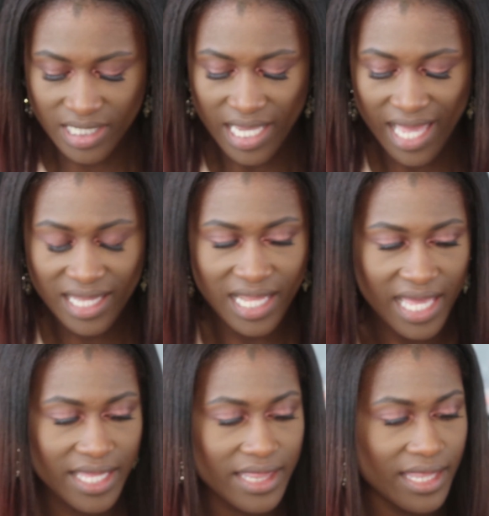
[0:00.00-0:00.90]
yeah, I
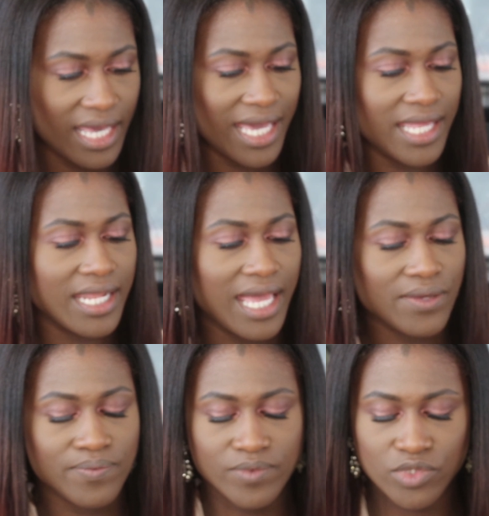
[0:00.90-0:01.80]
like that. I
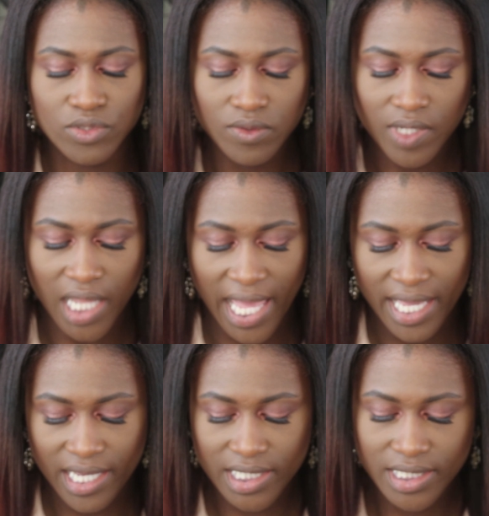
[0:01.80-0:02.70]
do
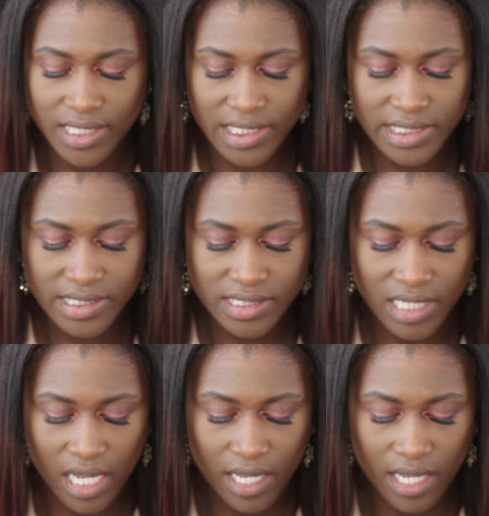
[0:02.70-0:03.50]
like this